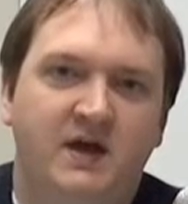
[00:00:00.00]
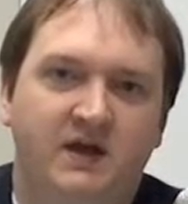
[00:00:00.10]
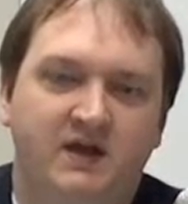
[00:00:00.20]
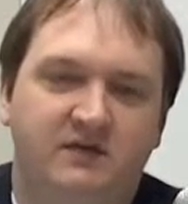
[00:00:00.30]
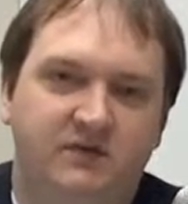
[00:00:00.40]

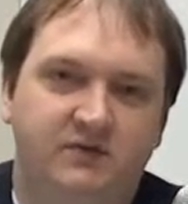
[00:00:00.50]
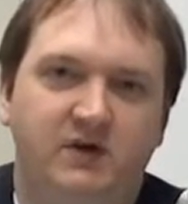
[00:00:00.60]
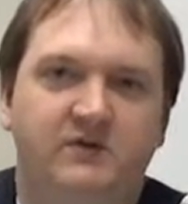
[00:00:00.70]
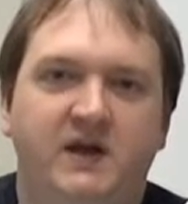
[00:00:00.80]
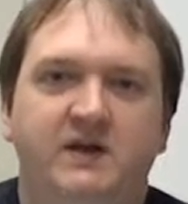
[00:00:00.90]
Again, if you
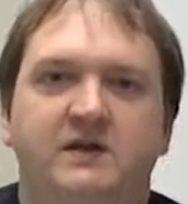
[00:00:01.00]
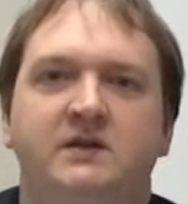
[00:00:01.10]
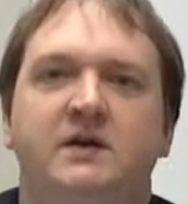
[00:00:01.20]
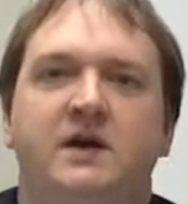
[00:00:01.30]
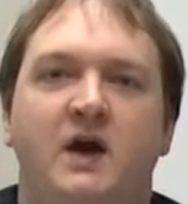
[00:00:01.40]

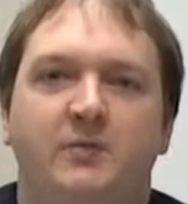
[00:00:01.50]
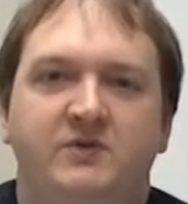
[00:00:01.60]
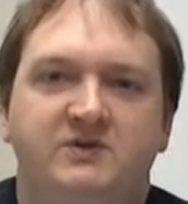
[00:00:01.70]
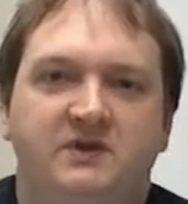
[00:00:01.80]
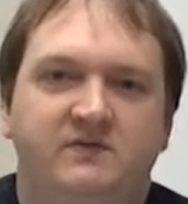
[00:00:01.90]
donated, help
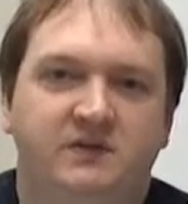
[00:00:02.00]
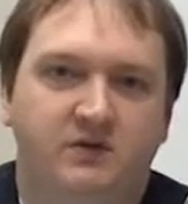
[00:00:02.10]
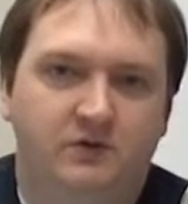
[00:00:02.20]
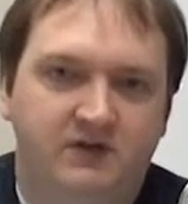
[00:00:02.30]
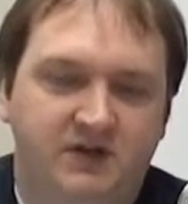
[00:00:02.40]
yourself to an
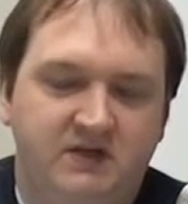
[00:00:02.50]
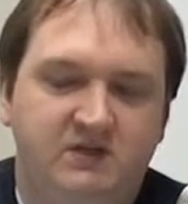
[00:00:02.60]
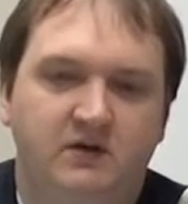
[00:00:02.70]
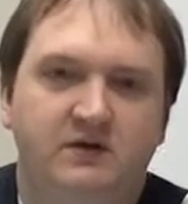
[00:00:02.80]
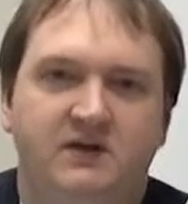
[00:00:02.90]
old t-shirt.